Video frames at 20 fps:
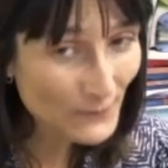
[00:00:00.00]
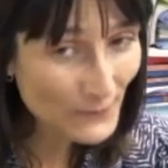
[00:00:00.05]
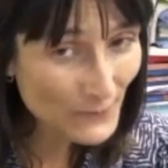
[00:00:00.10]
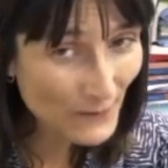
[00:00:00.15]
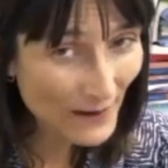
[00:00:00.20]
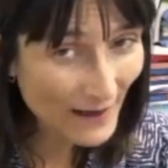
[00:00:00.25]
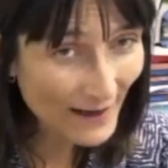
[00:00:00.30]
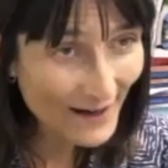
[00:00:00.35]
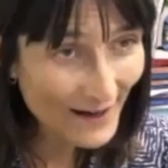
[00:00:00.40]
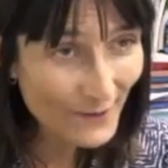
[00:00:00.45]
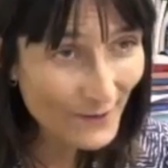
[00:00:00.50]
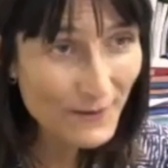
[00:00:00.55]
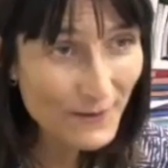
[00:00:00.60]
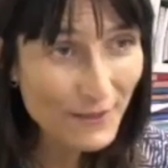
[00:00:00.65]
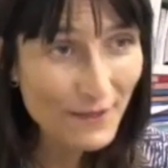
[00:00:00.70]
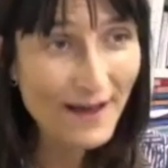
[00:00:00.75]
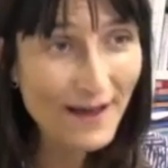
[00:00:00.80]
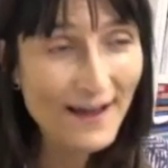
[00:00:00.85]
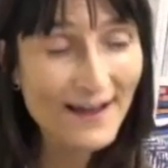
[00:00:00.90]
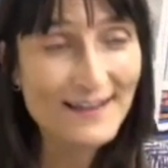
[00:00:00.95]
who are with
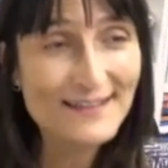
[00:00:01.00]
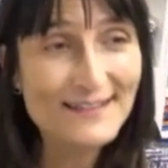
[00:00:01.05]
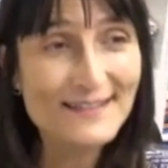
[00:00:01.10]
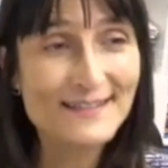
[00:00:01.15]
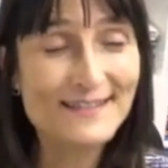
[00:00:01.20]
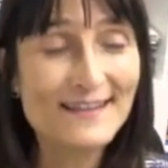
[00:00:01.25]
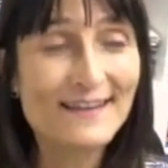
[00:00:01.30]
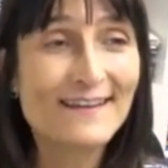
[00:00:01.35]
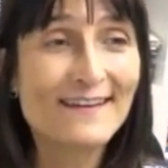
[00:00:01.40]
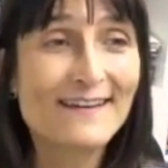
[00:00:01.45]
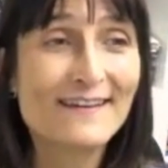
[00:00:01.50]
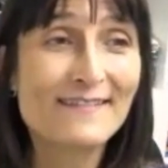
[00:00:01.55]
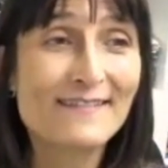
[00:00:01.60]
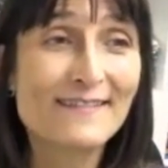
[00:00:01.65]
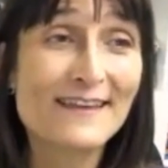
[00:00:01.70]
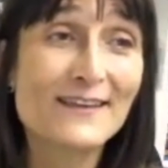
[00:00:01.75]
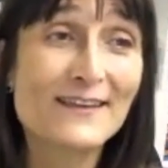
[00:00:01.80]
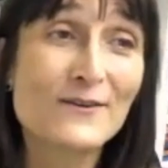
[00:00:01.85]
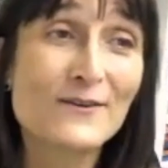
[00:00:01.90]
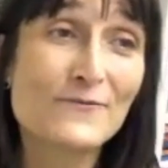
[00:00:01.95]
us.
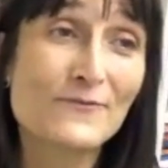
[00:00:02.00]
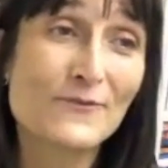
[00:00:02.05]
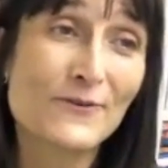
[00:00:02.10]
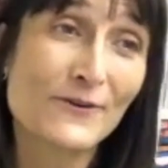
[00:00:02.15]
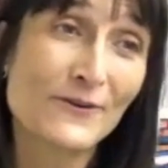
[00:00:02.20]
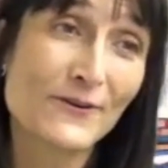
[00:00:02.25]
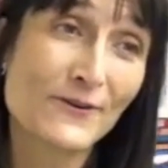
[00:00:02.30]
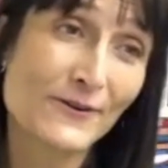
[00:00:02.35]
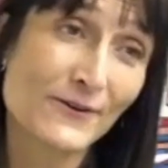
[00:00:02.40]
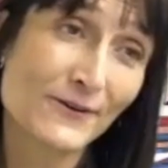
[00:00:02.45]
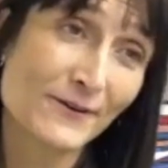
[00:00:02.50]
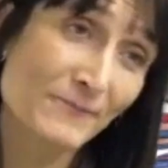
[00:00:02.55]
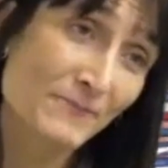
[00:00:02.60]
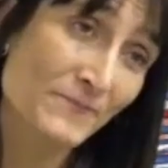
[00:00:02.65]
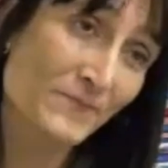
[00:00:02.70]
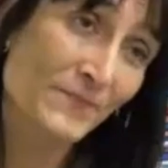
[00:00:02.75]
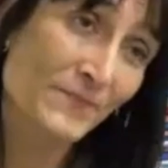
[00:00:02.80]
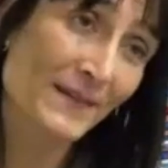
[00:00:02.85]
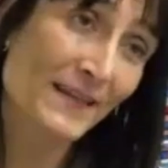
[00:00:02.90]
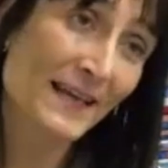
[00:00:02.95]
Thank you for your
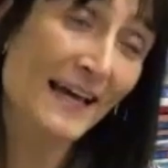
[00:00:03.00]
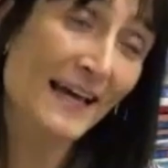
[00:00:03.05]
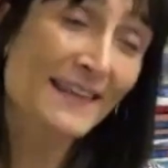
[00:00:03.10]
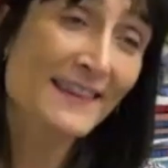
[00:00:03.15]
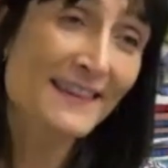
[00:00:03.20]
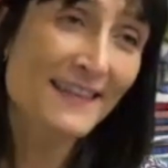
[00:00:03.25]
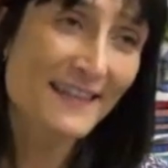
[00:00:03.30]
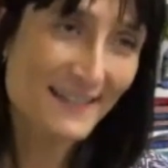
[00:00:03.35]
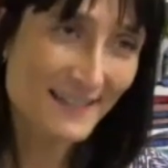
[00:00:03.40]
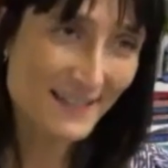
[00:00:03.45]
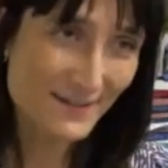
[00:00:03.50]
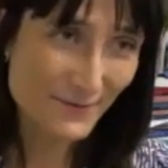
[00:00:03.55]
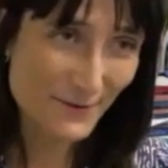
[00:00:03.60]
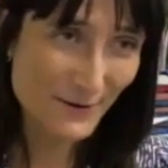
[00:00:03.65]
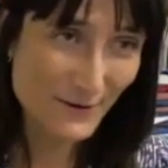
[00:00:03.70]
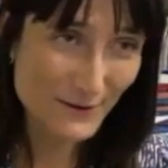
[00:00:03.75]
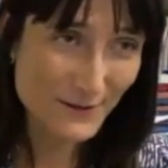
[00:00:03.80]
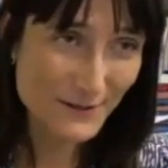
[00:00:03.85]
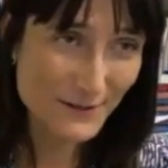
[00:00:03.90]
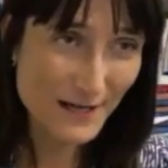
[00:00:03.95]
kindness, for
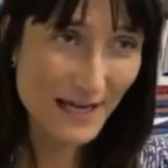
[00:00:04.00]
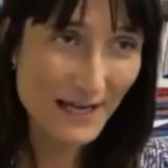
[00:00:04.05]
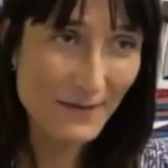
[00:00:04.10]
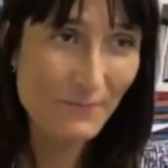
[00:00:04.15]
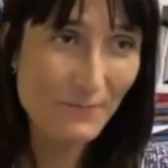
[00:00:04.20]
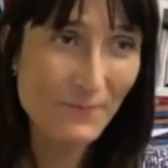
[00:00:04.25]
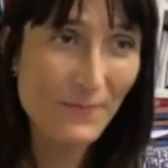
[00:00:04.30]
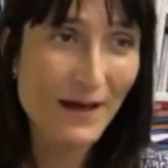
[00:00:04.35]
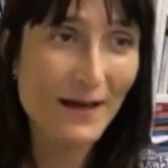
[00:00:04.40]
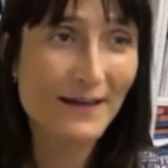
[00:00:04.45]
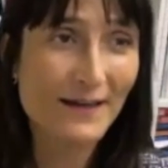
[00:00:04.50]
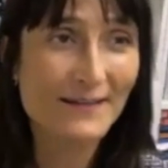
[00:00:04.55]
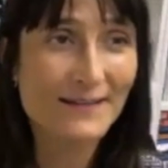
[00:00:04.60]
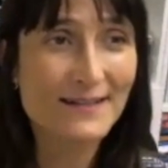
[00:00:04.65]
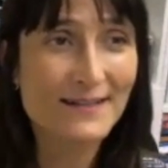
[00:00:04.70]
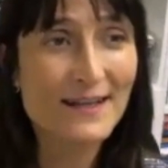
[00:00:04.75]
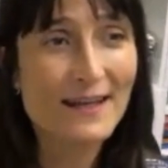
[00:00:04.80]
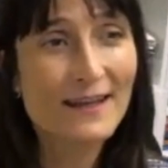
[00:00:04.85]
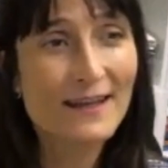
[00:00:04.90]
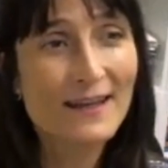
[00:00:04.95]
your time,
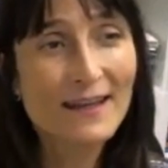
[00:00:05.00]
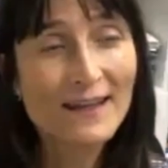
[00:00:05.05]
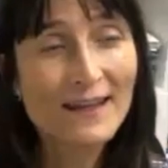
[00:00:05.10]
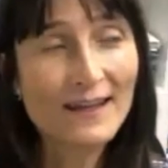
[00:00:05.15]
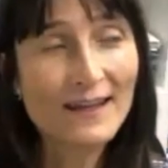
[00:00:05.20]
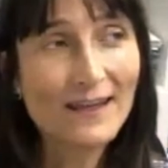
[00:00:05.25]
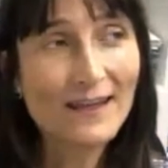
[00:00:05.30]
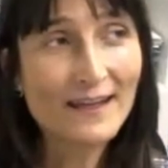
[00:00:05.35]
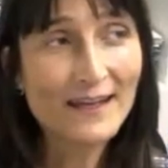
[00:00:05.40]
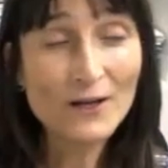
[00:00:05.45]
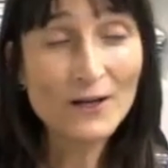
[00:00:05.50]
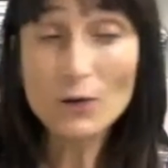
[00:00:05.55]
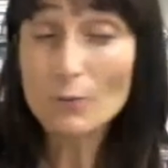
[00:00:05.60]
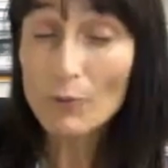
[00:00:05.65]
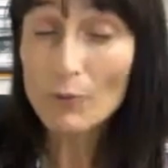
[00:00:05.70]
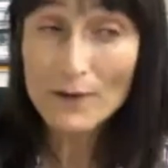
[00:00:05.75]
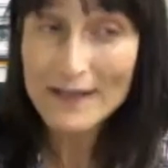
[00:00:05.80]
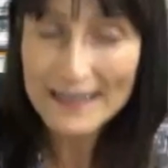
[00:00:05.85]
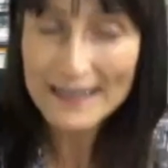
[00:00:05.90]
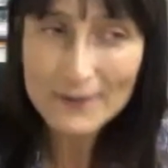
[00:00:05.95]
and I hope
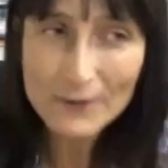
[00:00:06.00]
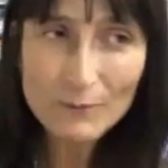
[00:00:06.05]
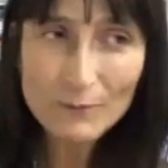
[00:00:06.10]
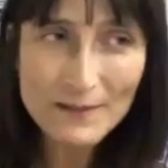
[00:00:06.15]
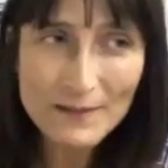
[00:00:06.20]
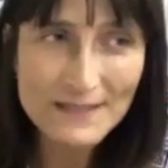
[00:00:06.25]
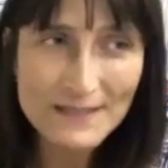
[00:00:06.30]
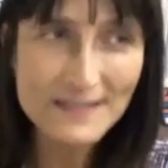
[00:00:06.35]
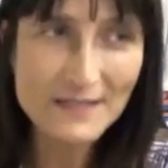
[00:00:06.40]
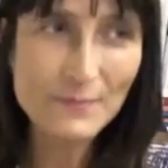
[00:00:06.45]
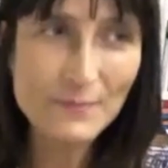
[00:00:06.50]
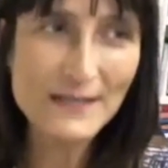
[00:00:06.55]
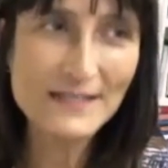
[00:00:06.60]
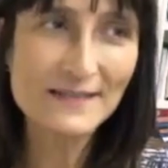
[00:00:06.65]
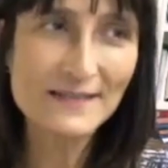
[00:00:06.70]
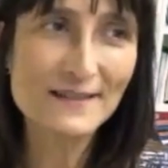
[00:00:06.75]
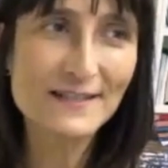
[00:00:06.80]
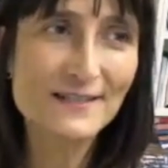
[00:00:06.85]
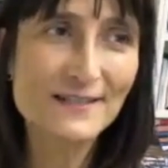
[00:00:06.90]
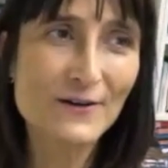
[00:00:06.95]
we can all participate
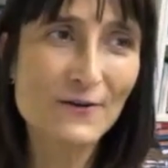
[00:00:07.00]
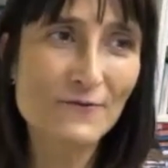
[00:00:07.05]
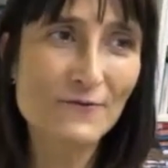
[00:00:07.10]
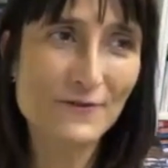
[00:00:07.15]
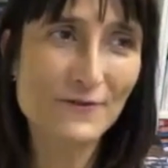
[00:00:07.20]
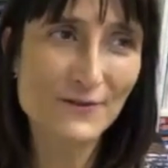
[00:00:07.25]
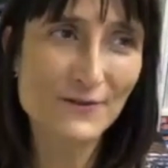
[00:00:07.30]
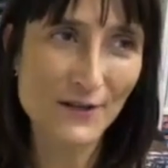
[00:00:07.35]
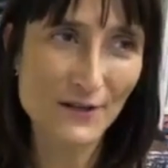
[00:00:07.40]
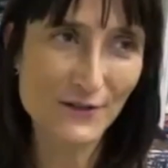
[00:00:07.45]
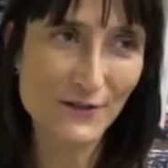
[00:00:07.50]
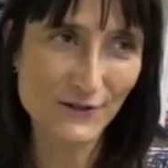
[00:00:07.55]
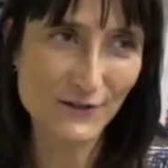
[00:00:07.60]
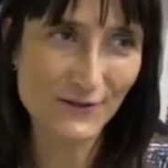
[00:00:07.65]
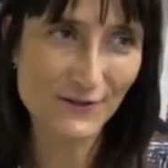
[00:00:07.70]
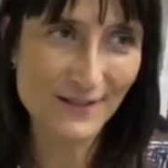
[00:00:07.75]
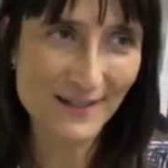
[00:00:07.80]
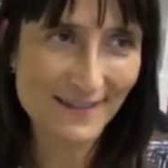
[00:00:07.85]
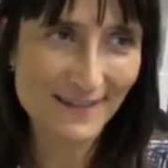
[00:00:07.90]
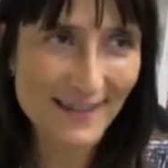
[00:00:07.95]
in this
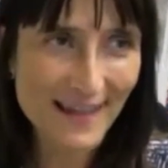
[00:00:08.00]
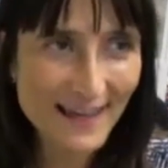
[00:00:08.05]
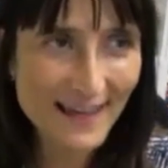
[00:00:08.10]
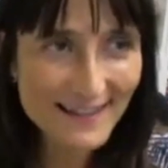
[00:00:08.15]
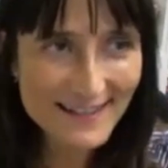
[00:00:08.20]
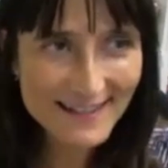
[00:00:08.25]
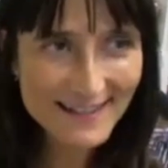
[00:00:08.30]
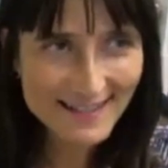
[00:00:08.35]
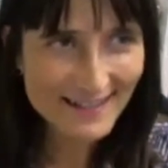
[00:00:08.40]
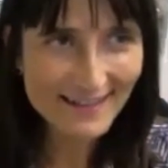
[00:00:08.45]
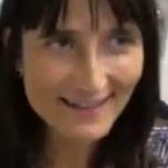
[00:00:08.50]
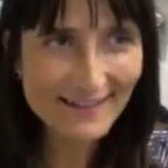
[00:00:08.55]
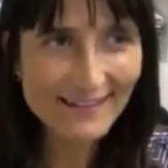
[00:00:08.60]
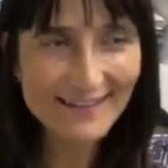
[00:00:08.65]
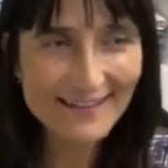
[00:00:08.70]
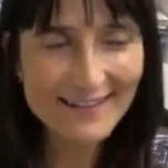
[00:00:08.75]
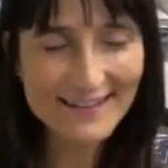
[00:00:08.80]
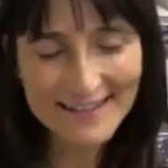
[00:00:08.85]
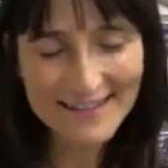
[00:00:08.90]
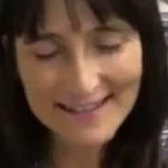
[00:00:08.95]
conversation that
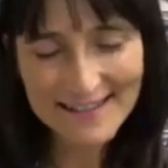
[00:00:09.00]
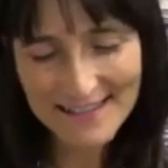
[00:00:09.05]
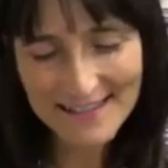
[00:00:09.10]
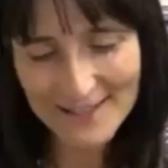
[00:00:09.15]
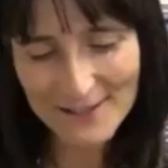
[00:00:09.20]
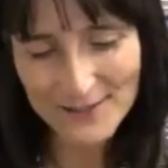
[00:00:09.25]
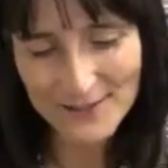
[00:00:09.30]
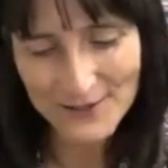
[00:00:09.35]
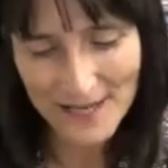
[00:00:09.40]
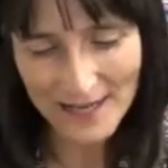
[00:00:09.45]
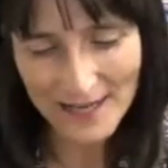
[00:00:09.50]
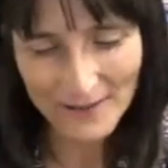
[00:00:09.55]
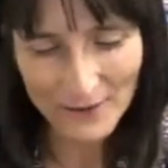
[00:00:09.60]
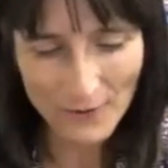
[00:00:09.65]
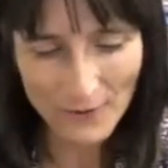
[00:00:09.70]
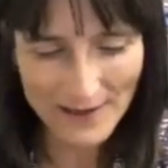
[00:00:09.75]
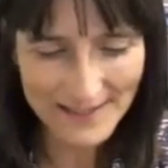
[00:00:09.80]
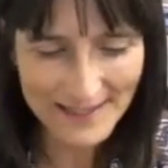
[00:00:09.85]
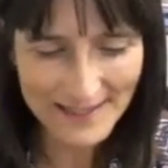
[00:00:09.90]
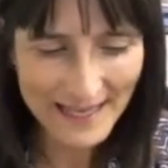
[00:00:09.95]
the Institute
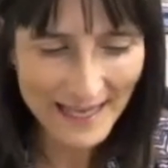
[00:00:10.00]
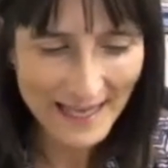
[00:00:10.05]
allows us.